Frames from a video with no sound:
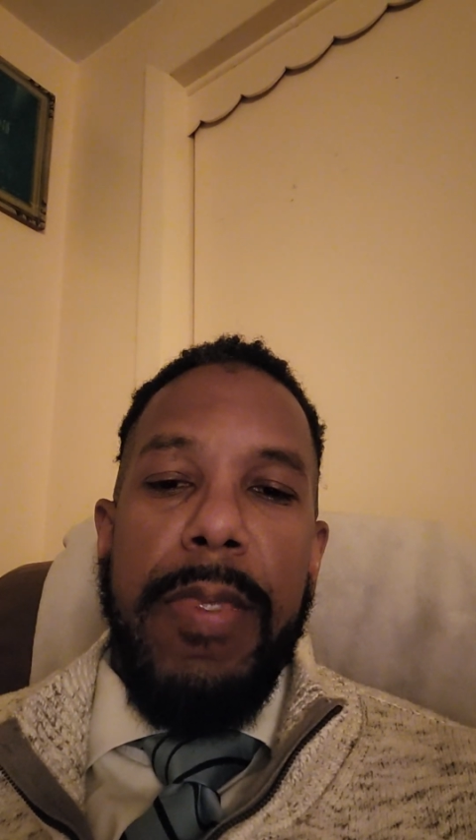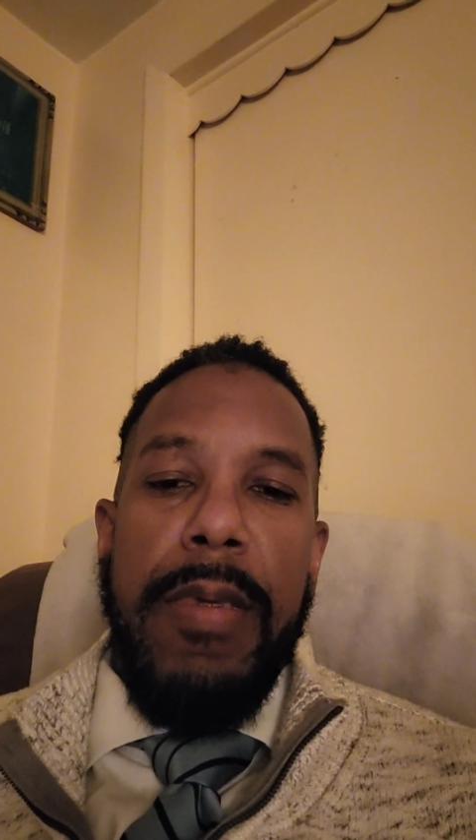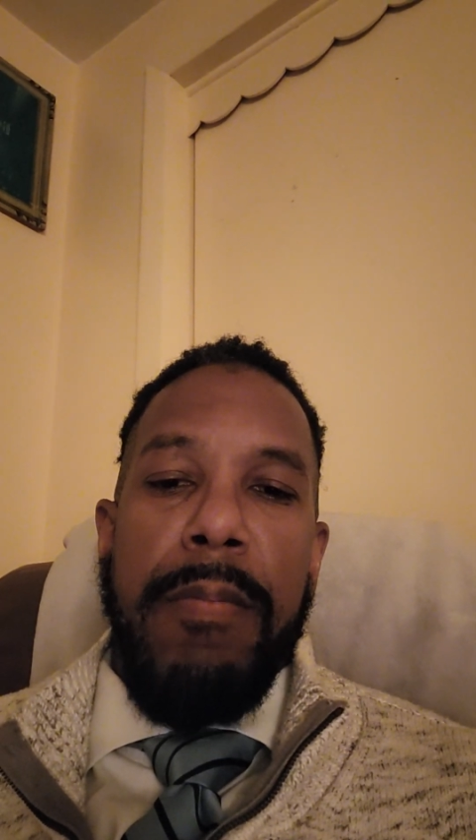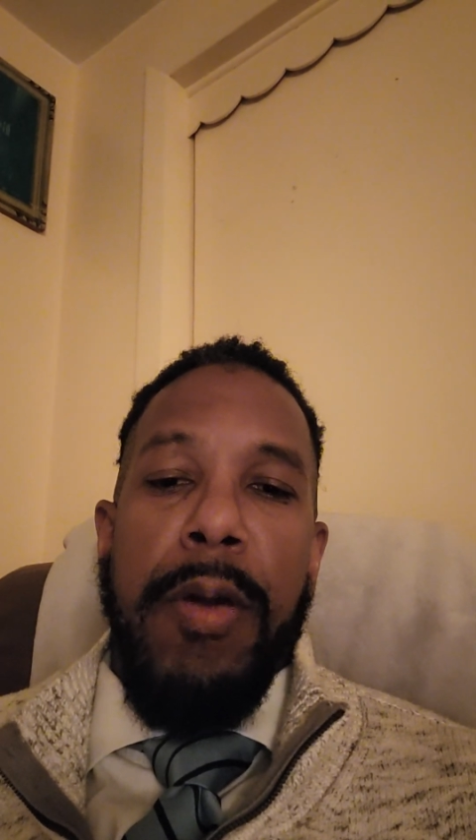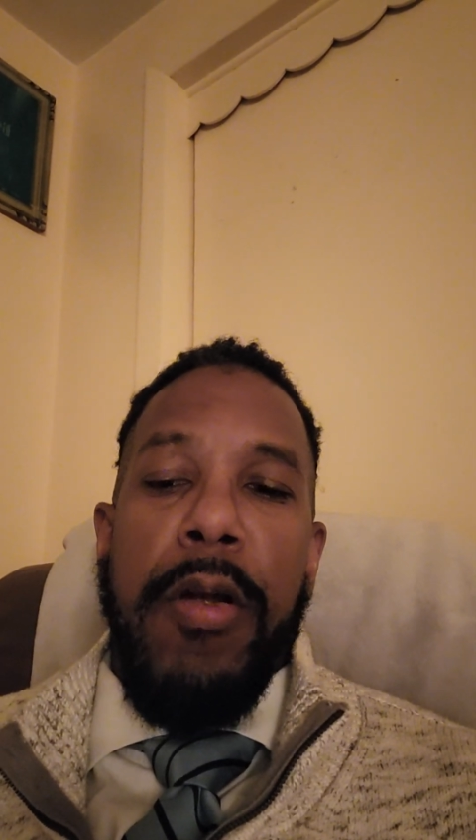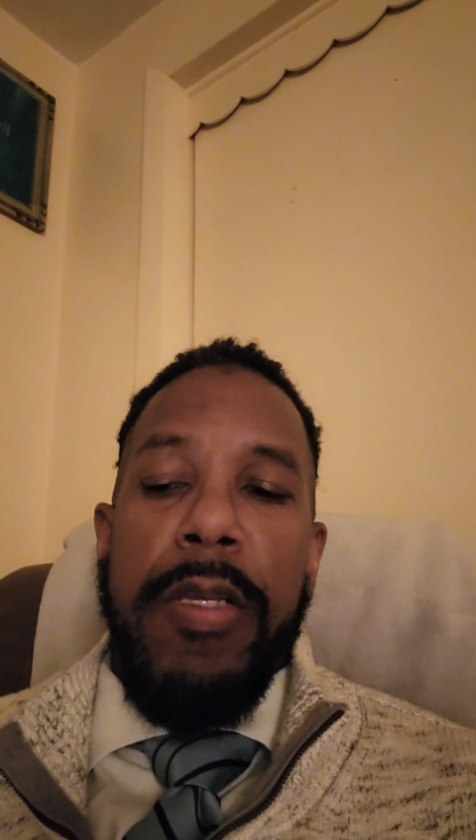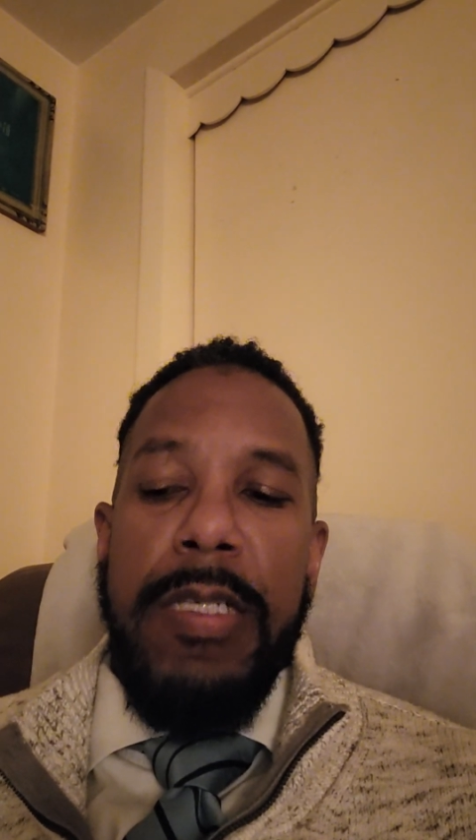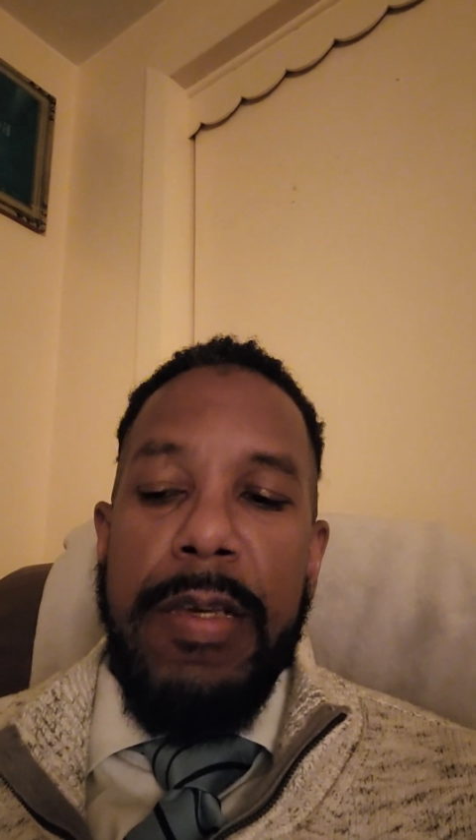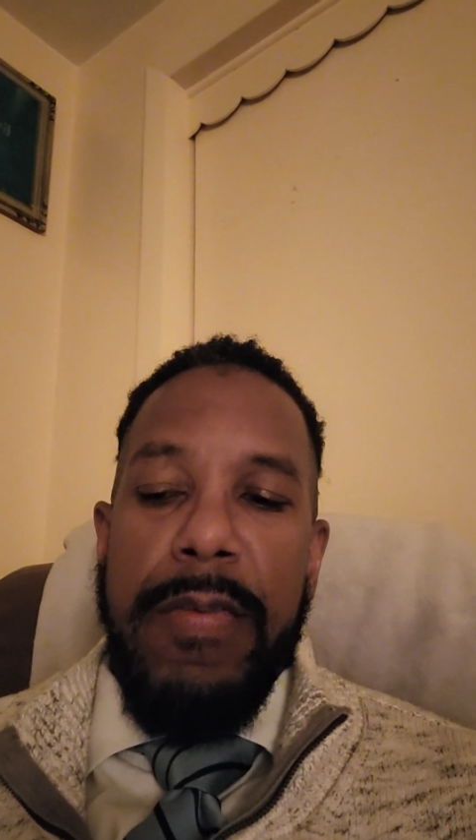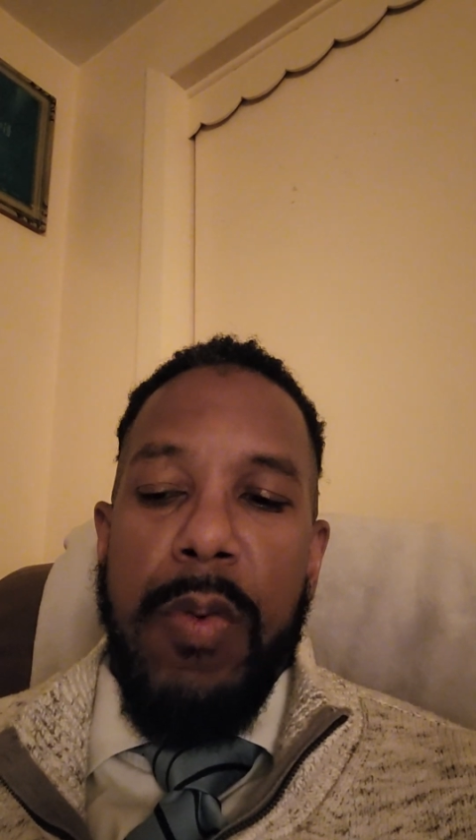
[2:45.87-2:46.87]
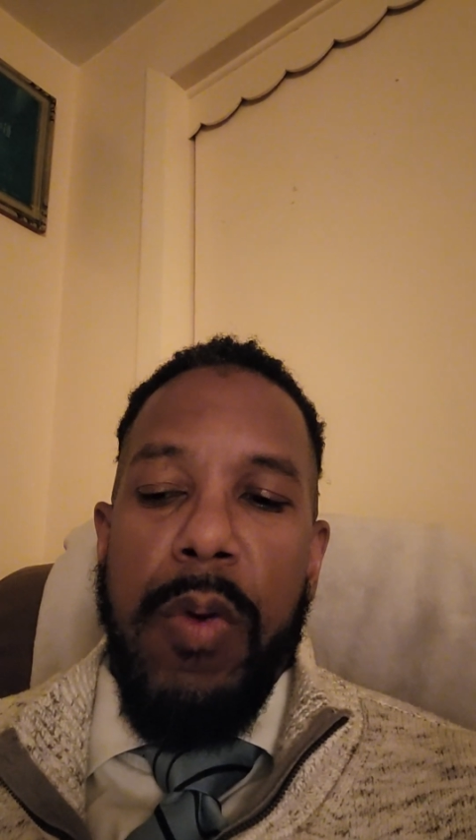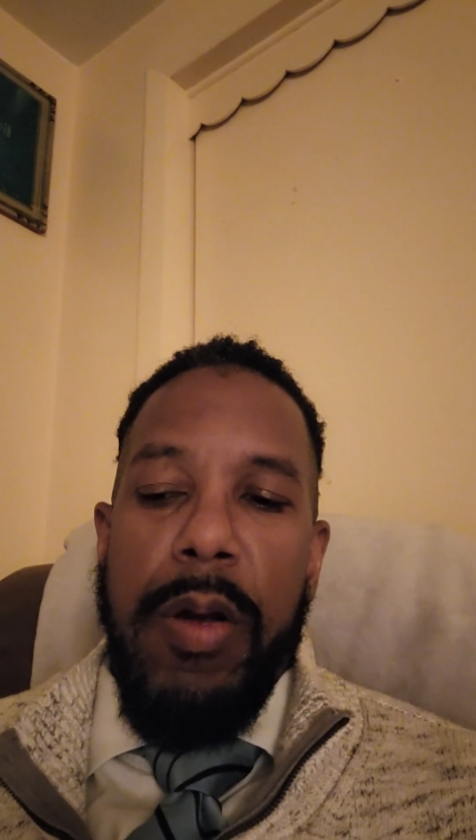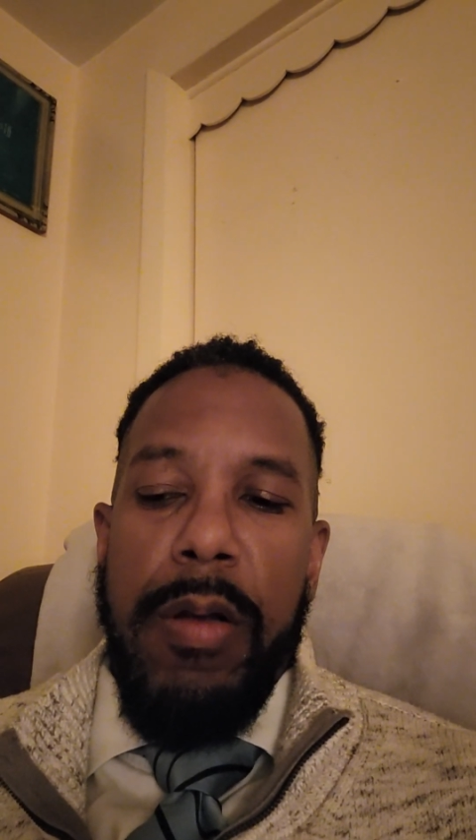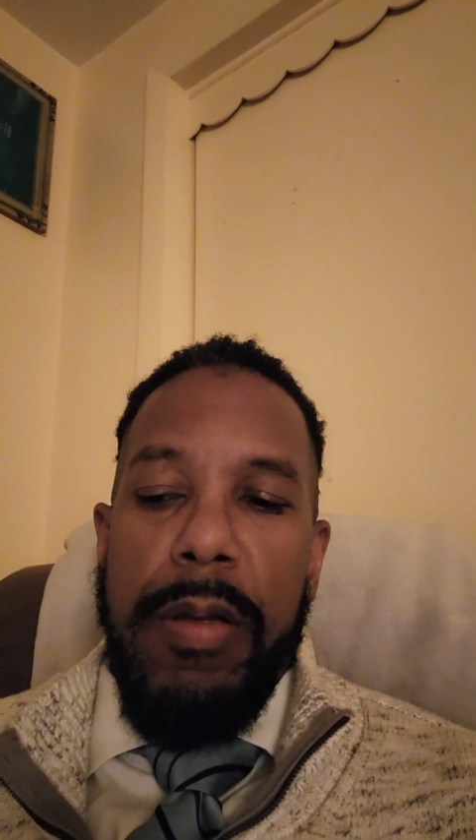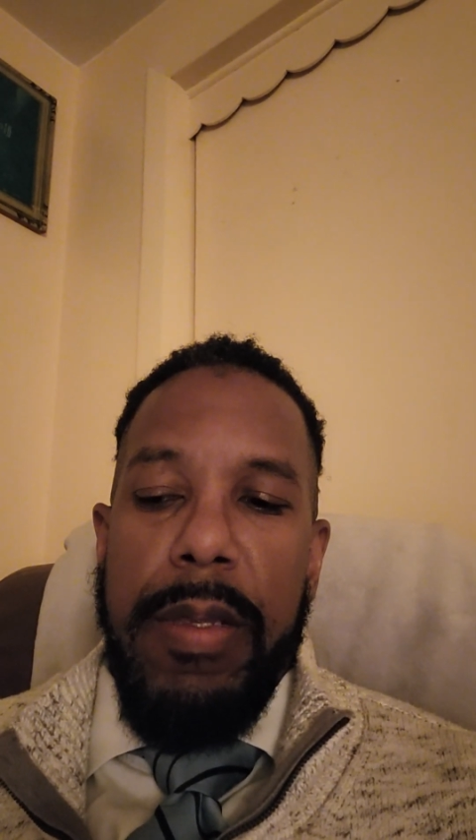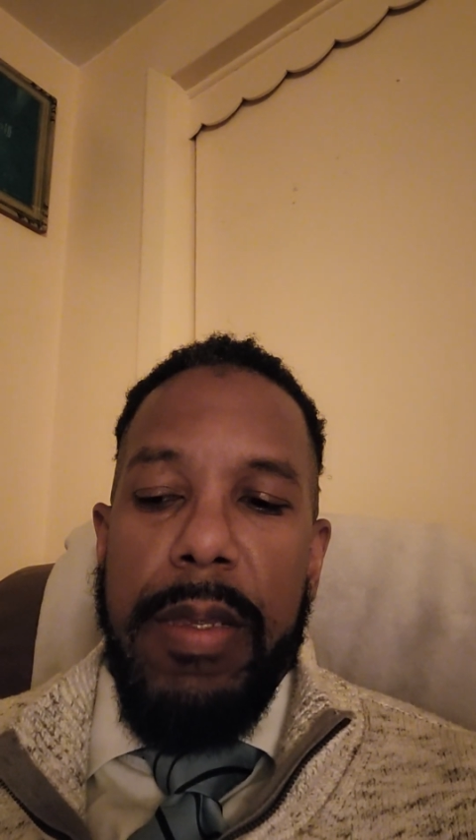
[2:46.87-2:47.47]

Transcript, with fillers: the burdens of the world.